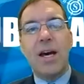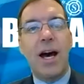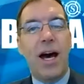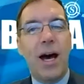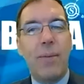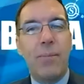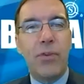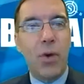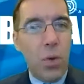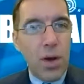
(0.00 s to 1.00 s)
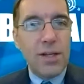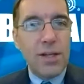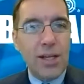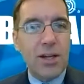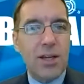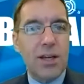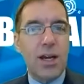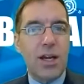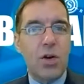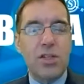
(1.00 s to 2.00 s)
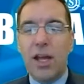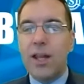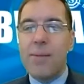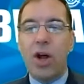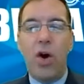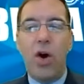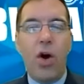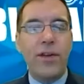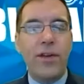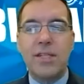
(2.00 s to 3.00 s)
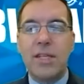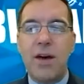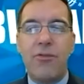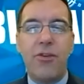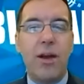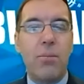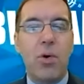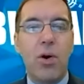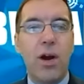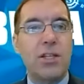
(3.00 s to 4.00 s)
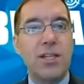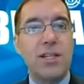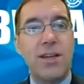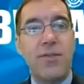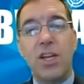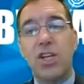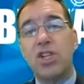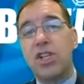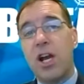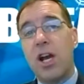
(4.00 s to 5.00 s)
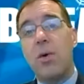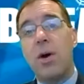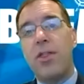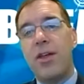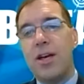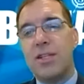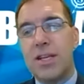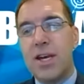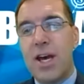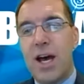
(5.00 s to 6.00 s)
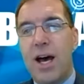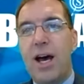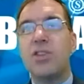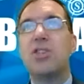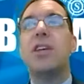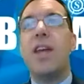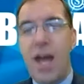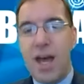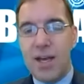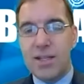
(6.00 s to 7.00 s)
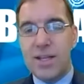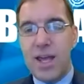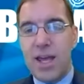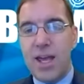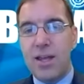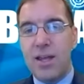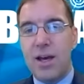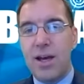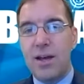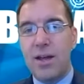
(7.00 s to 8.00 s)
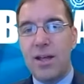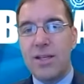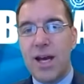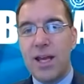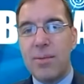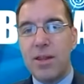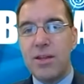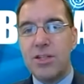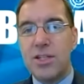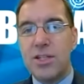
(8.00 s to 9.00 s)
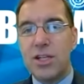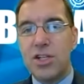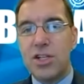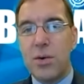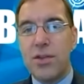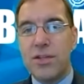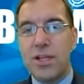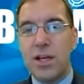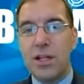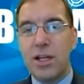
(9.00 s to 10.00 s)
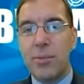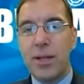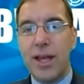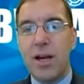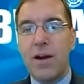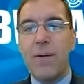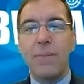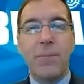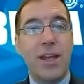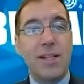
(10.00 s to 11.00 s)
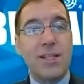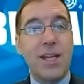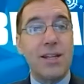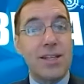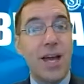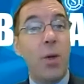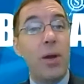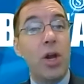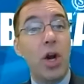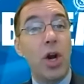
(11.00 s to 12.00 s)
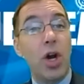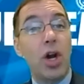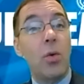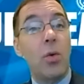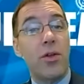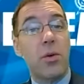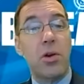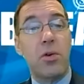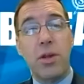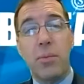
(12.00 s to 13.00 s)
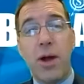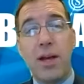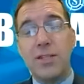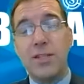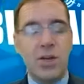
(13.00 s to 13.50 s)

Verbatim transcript: Um, so we're gonna talk to uh, Coach Kellie about all this stuff and more, and she's even gonna share with us, uh, she has a, uh, a document that she's gonna share with us here a little bit later that is helping her with her recruiting process.